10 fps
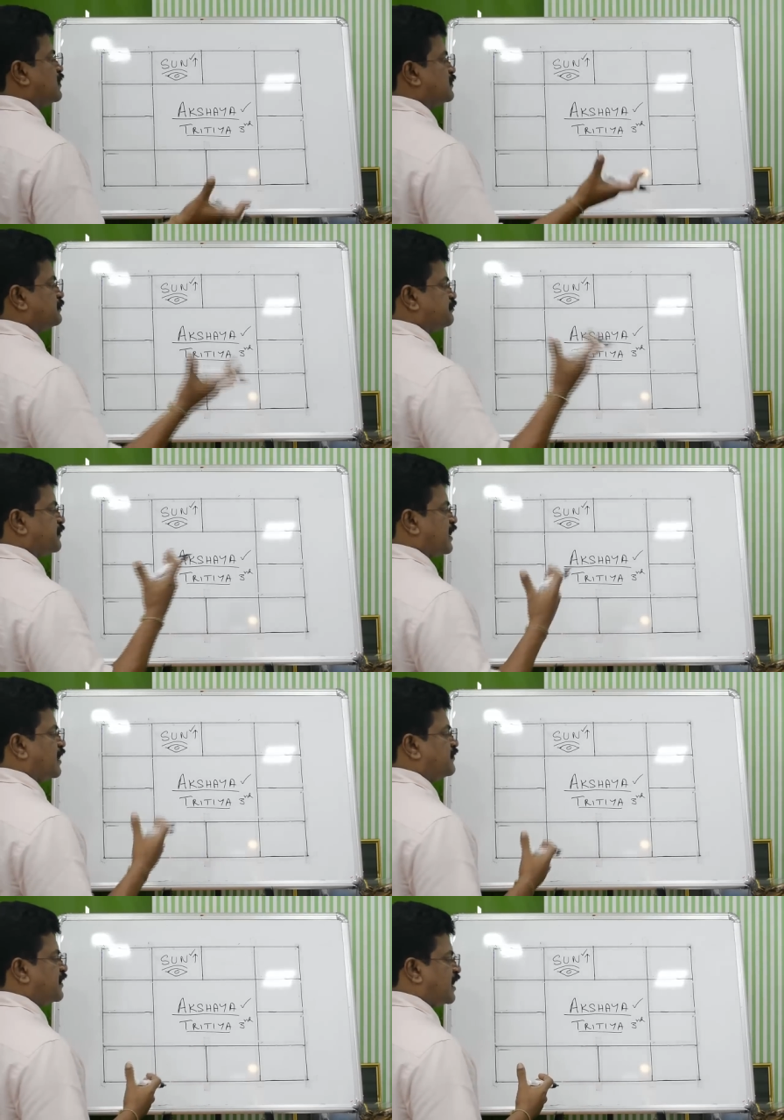uh,
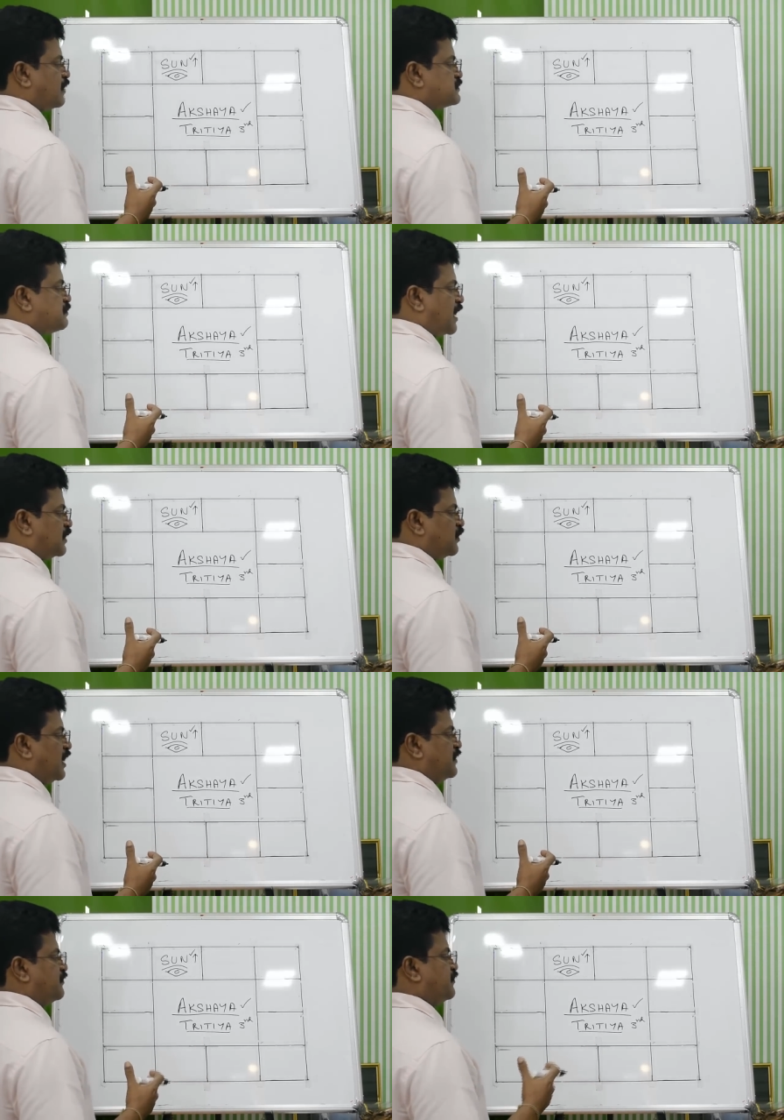everything comes back to
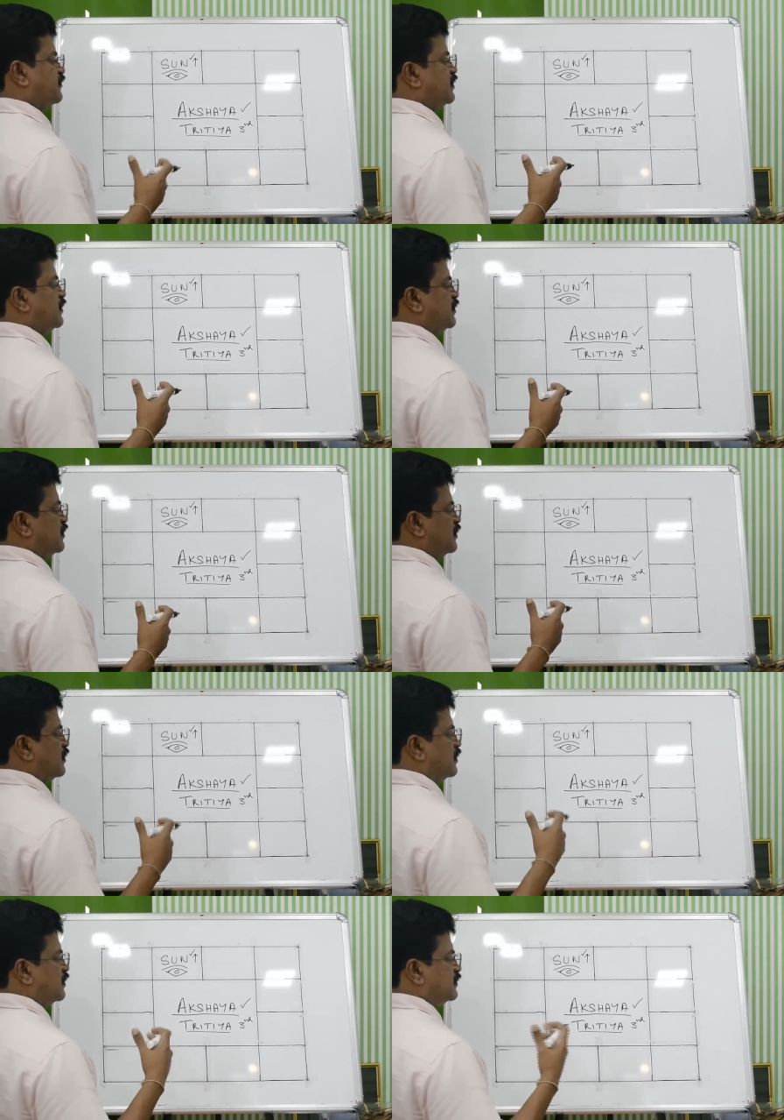life,
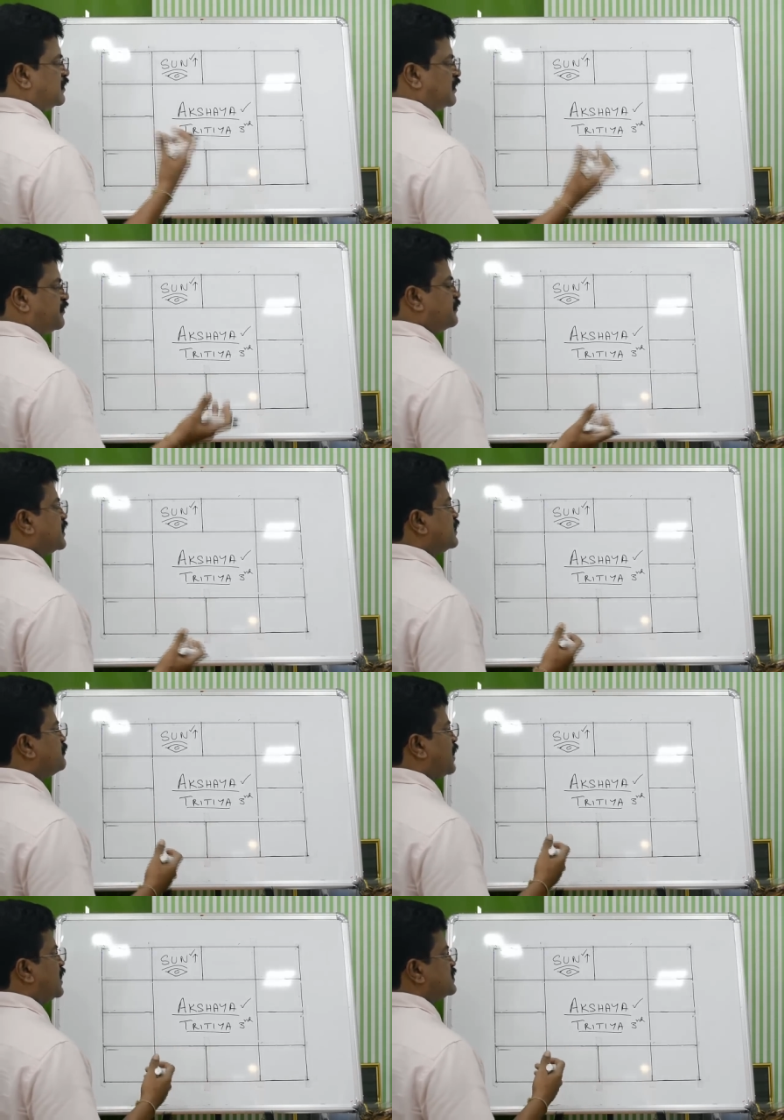uh, the ephemeral
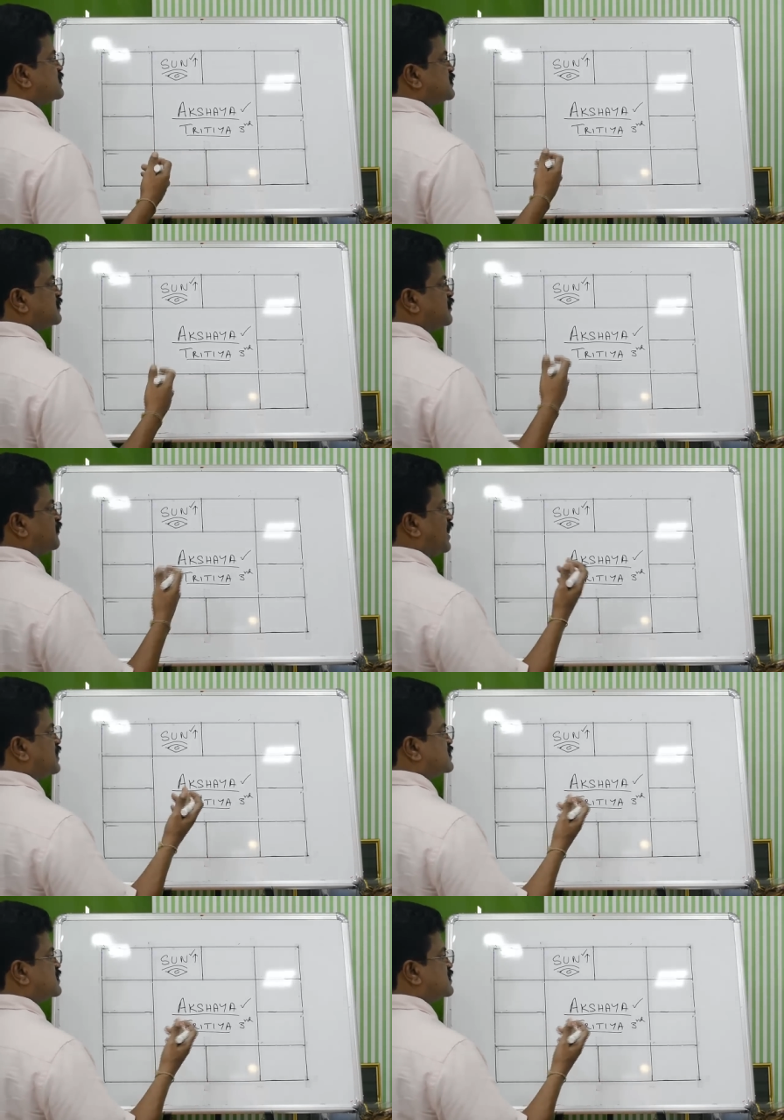plants, the flower